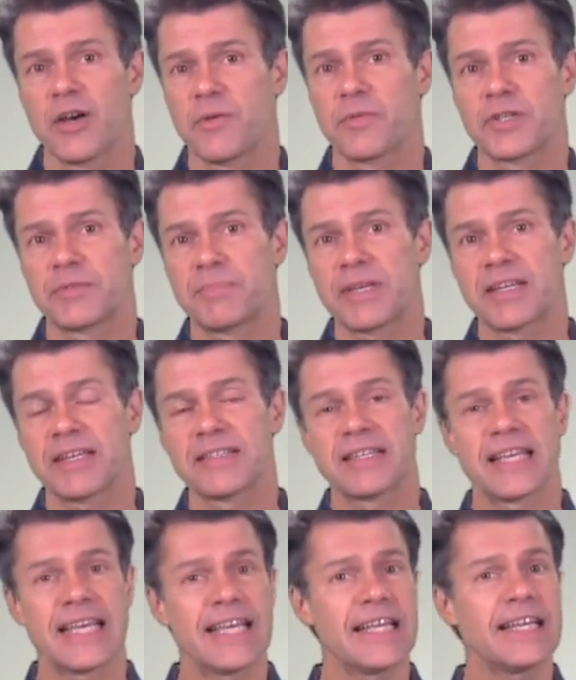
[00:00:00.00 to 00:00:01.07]
was because
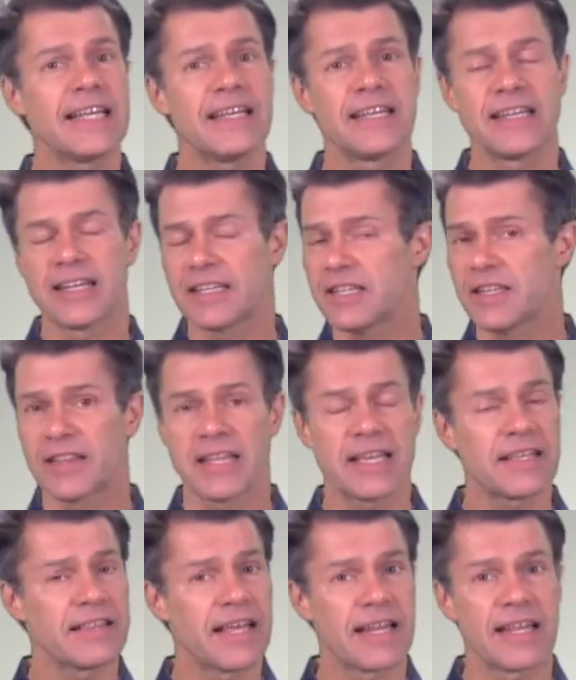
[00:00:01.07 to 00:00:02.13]
he didn't
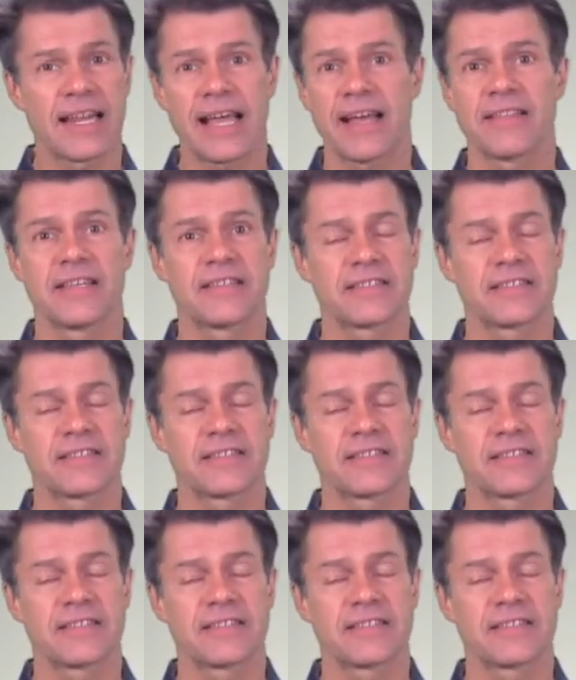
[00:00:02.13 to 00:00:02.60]
think that it had the